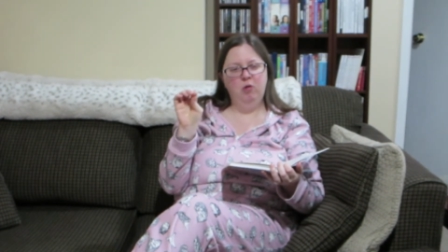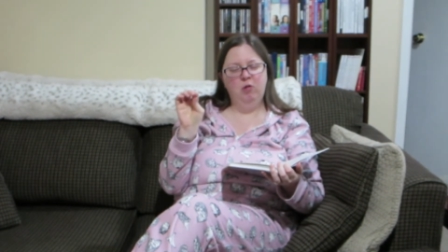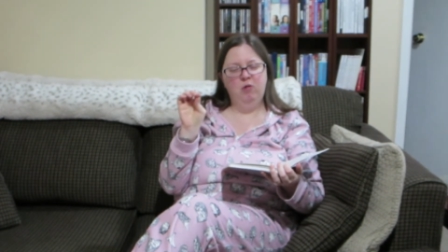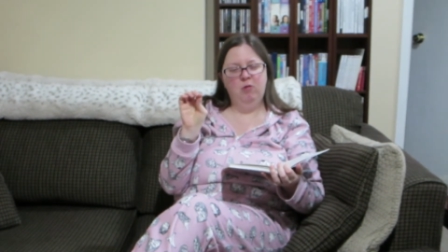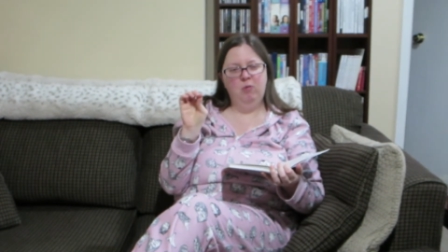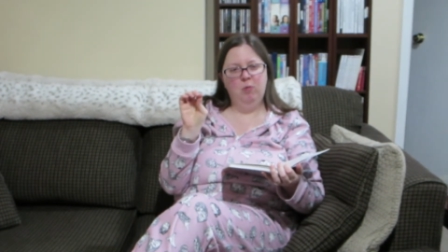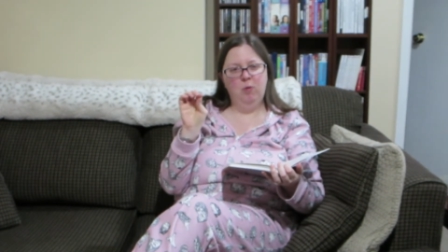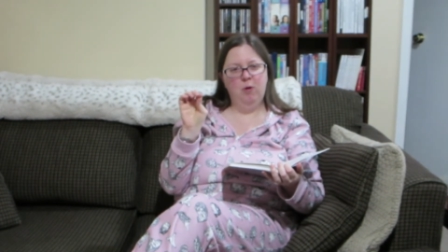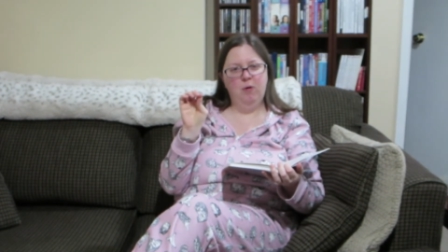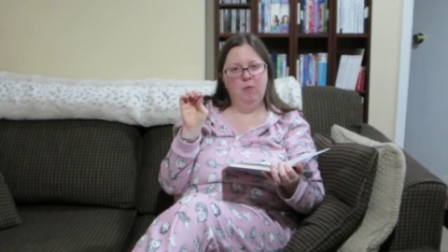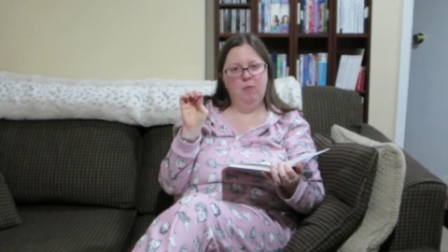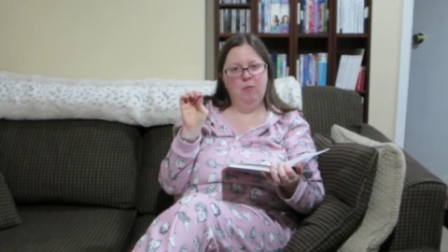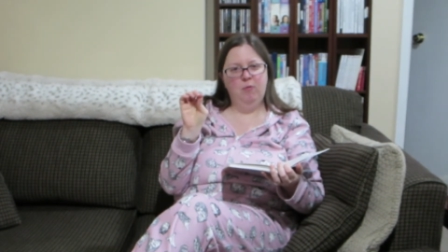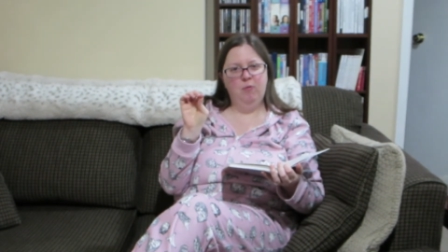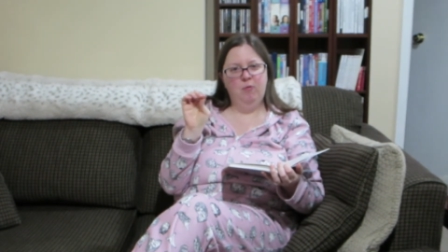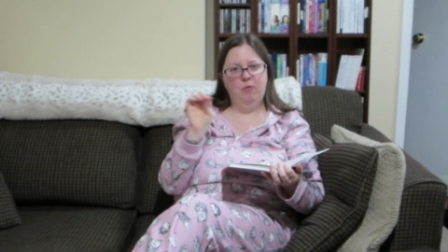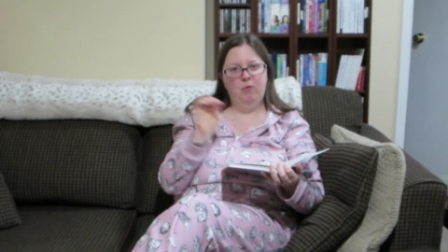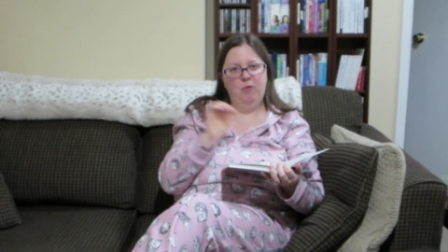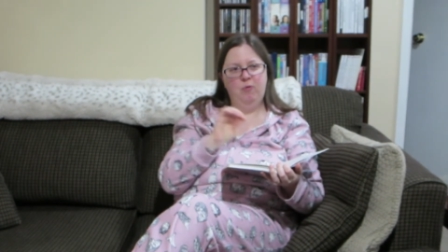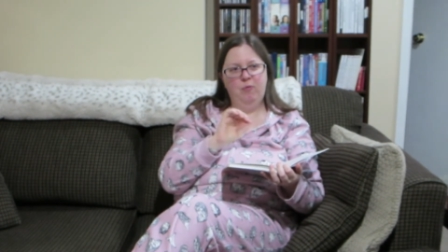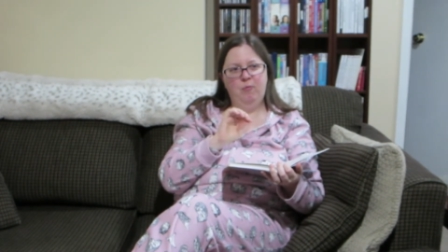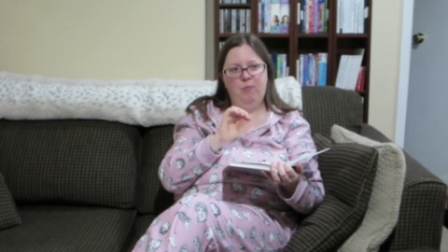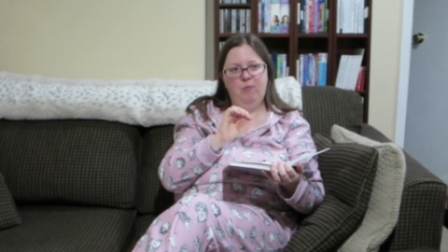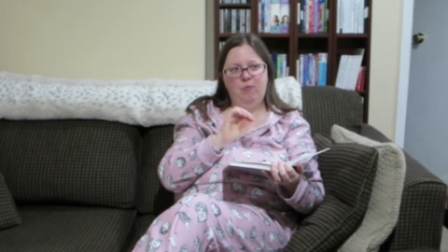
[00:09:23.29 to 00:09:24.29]
Swift
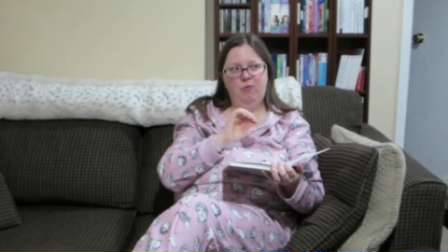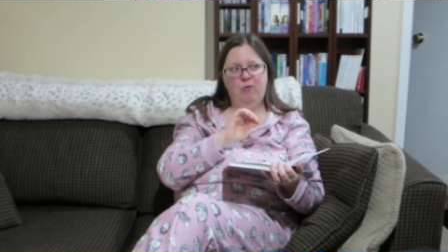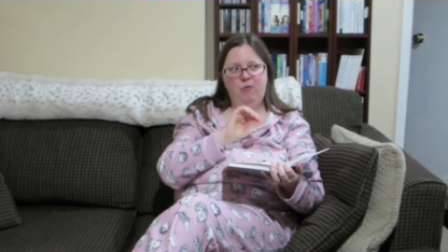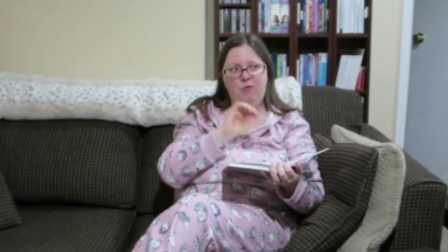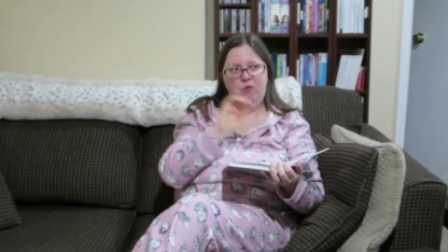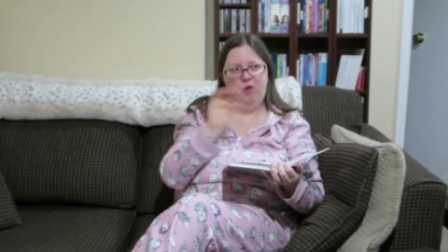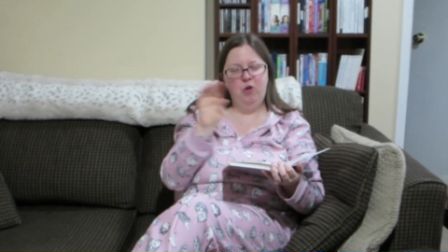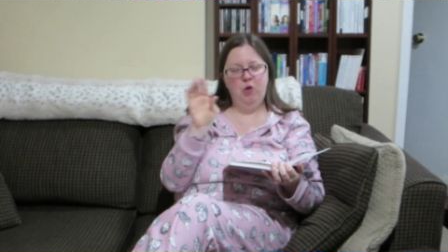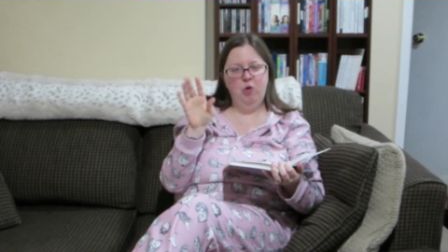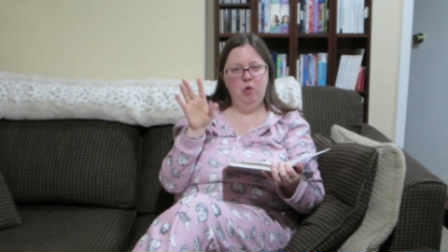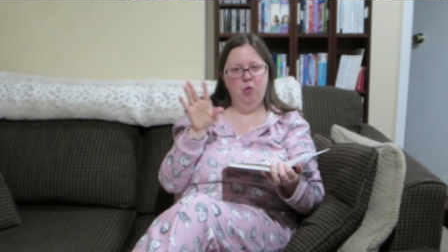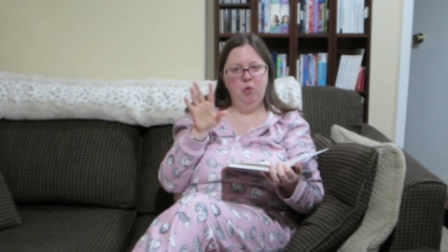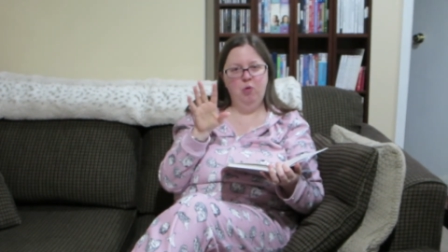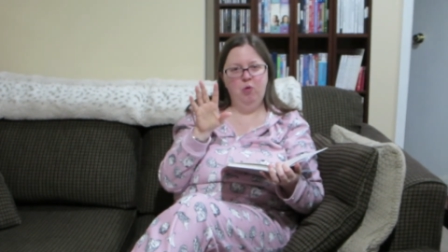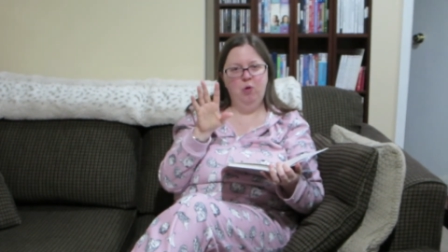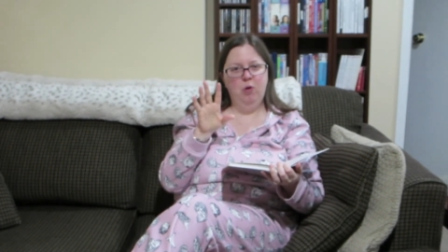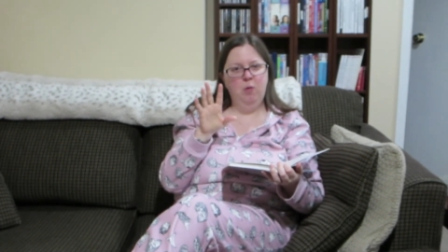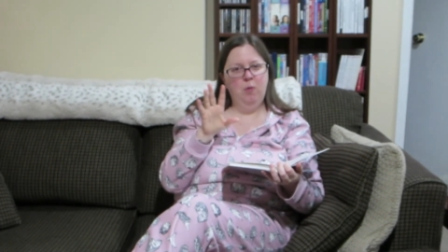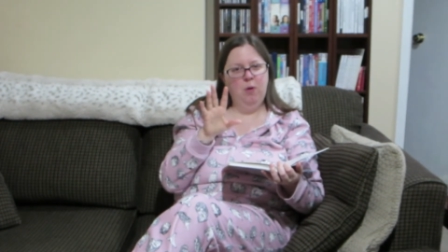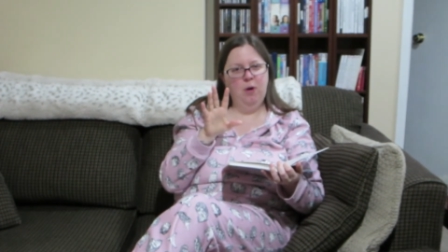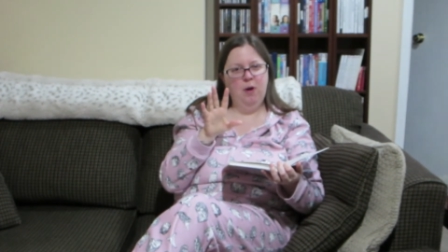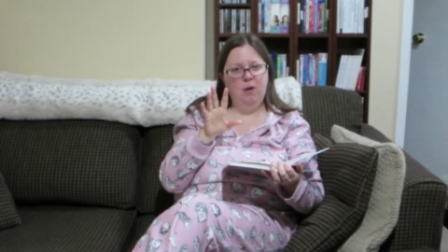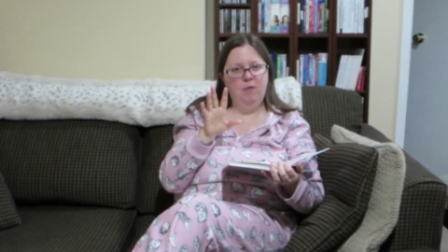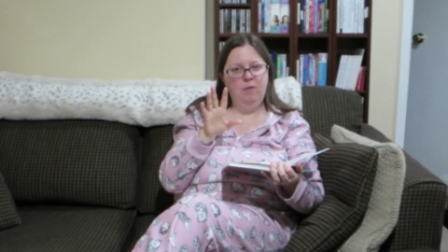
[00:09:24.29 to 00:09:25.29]
feud or
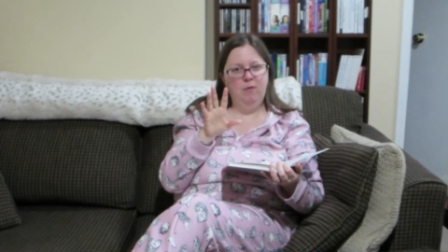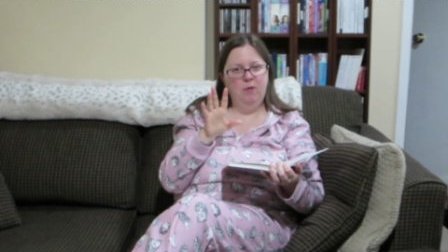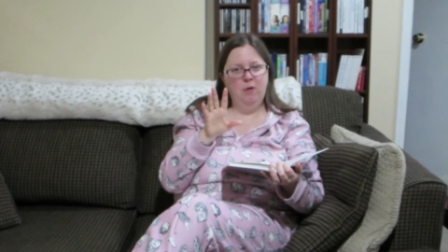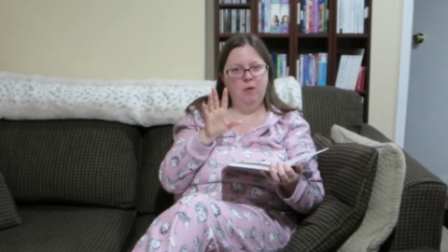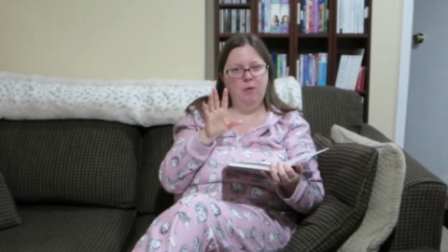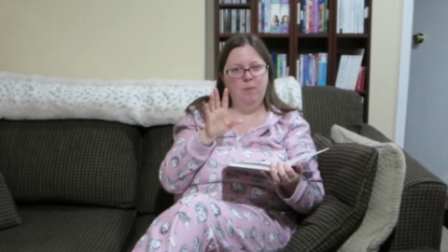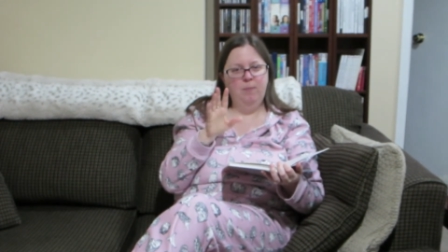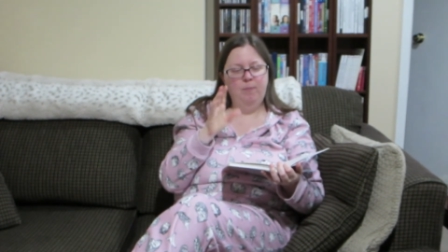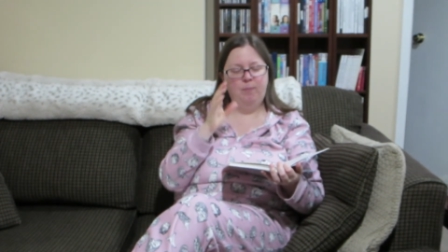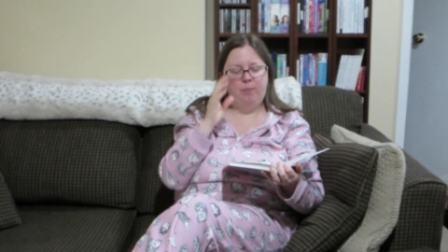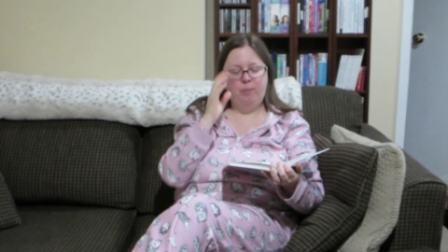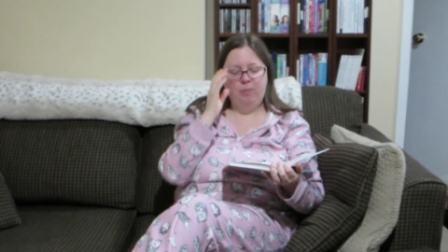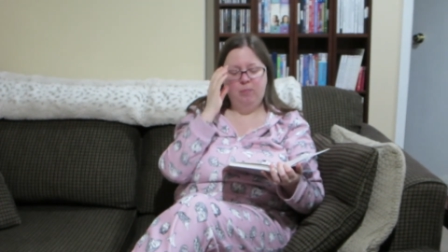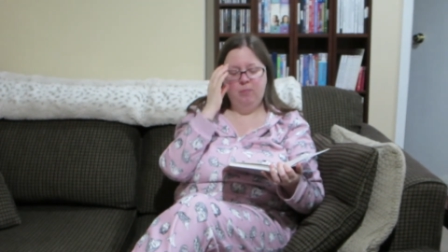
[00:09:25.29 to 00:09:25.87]
whatever.